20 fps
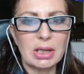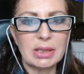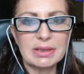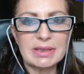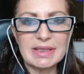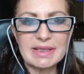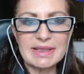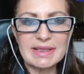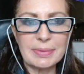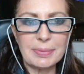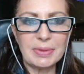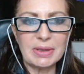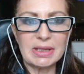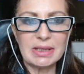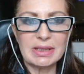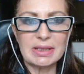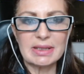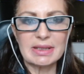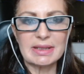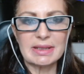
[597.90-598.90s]

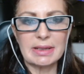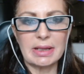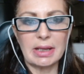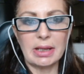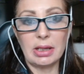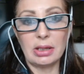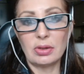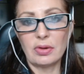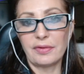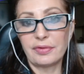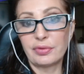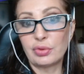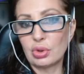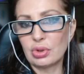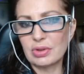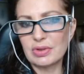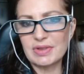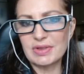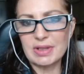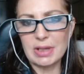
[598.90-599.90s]
disciplines, and of
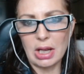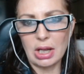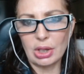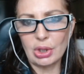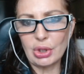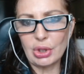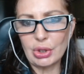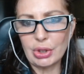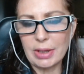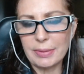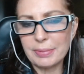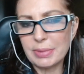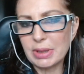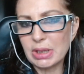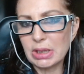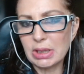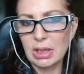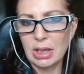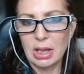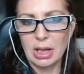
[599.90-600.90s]
course I'm gonna
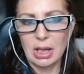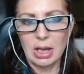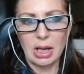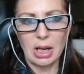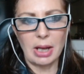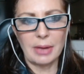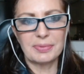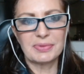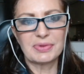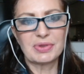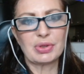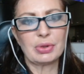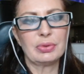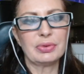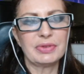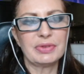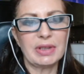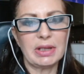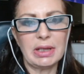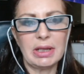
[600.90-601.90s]
be
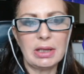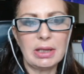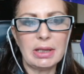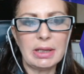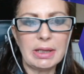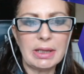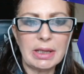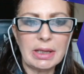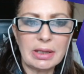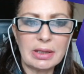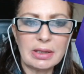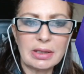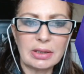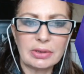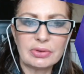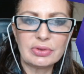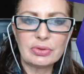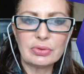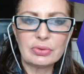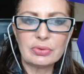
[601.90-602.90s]
absolutely linked
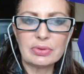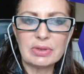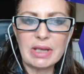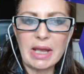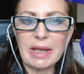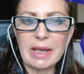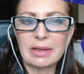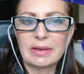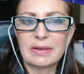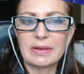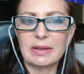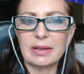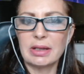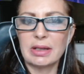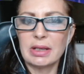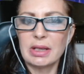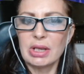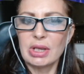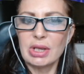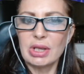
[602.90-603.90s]
to that
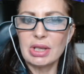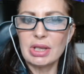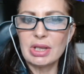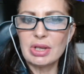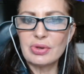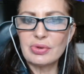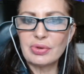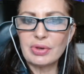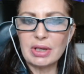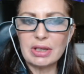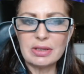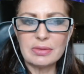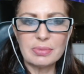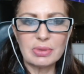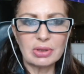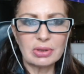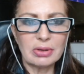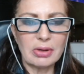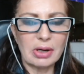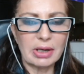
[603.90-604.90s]

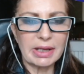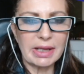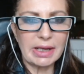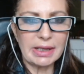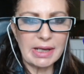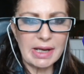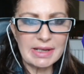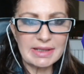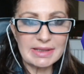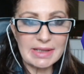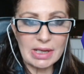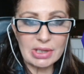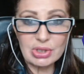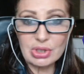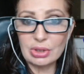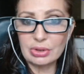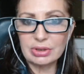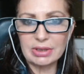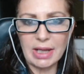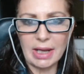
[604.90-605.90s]
incredible
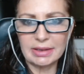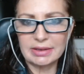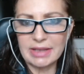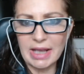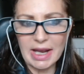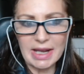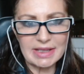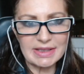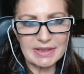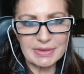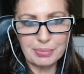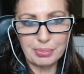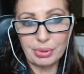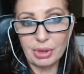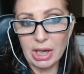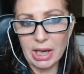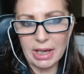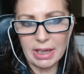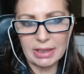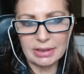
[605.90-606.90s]
organization that has
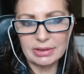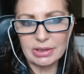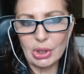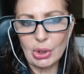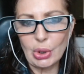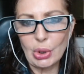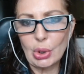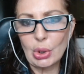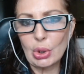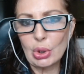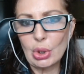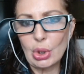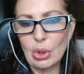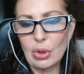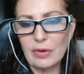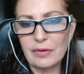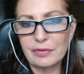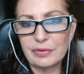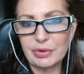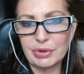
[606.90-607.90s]
spread all
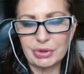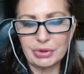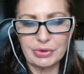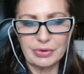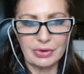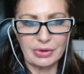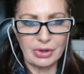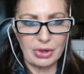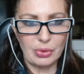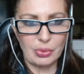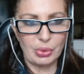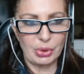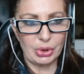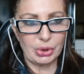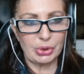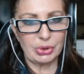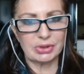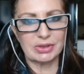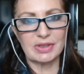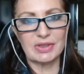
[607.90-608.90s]
over the
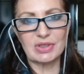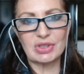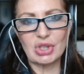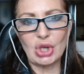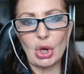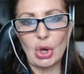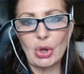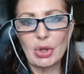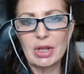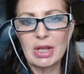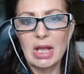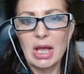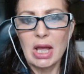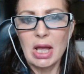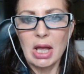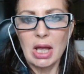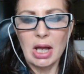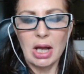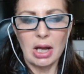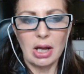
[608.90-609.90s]
world. So
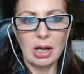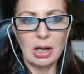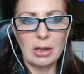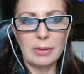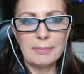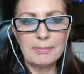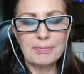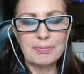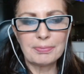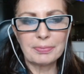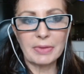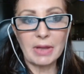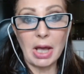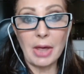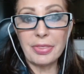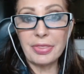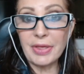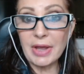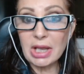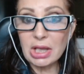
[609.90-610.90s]

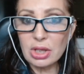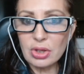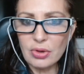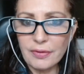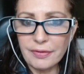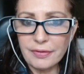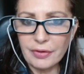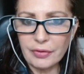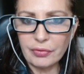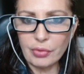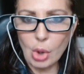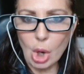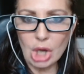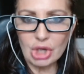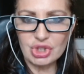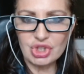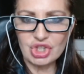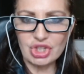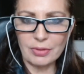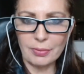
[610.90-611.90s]
thank for
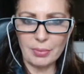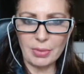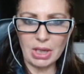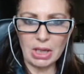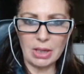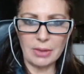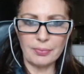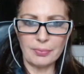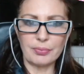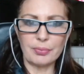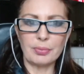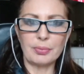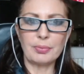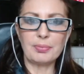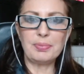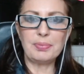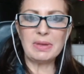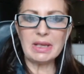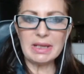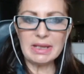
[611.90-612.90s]
watching me.
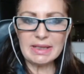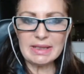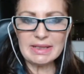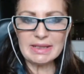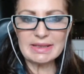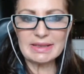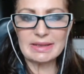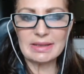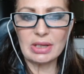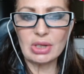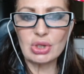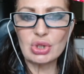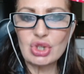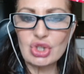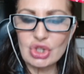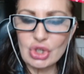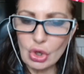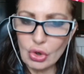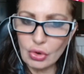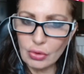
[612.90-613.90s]
Please
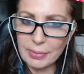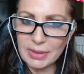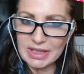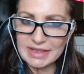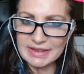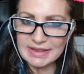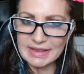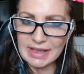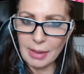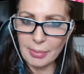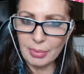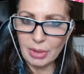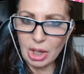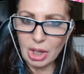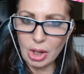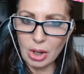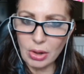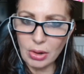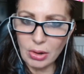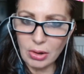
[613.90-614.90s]
show me some
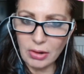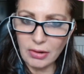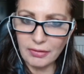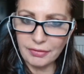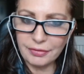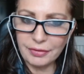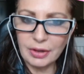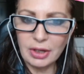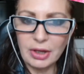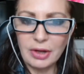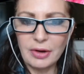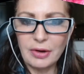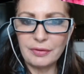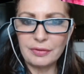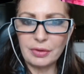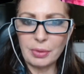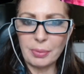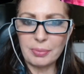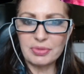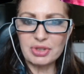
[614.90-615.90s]
love
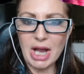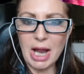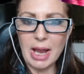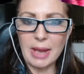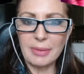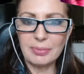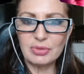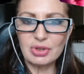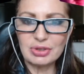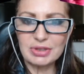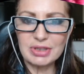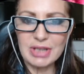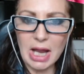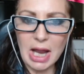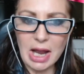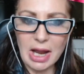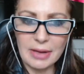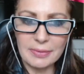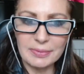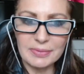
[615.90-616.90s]
from time to
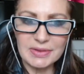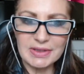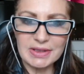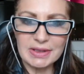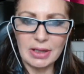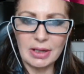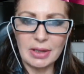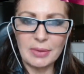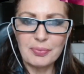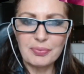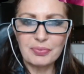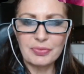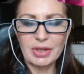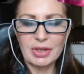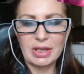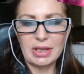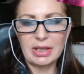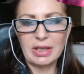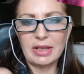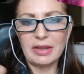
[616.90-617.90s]
time,
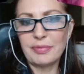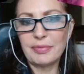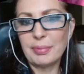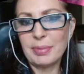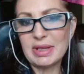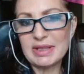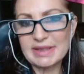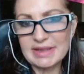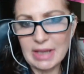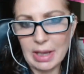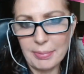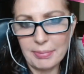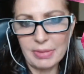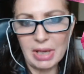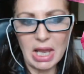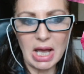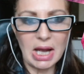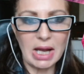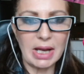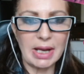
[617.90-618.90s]
give me some
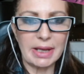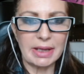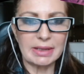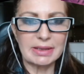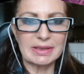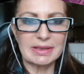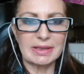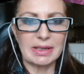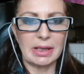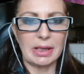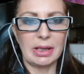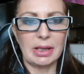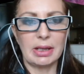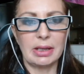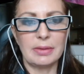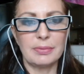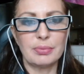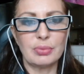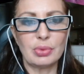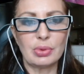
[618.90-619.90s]
likes,
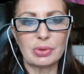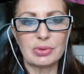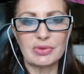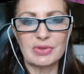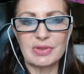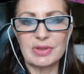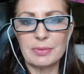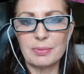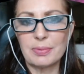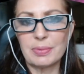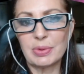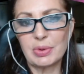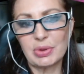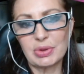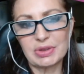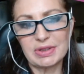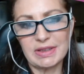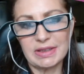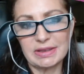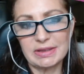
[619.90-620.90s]
and most
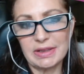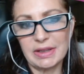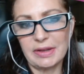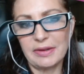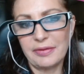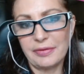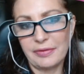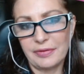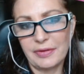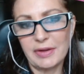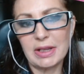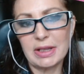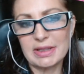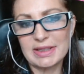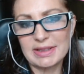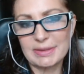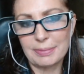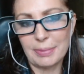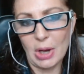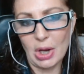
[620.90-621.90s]
important, if
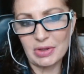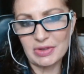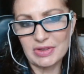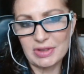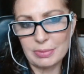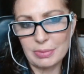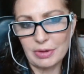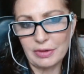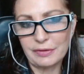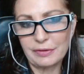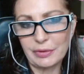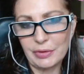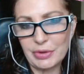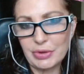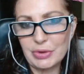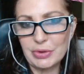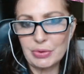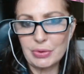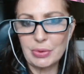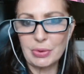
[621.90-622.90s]
it's possible for
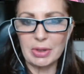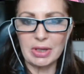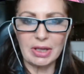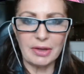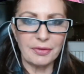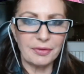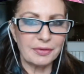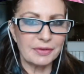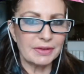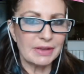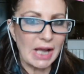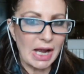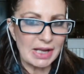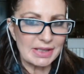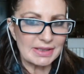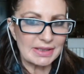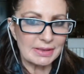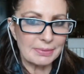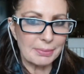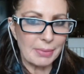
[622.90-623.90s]
you, if
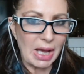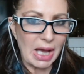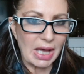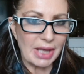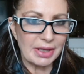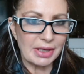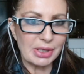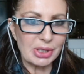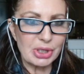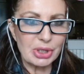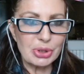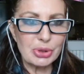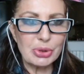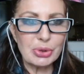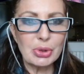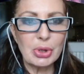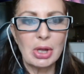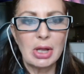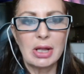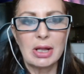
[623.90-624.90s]
doesn't bother
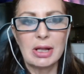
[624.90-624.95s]
you,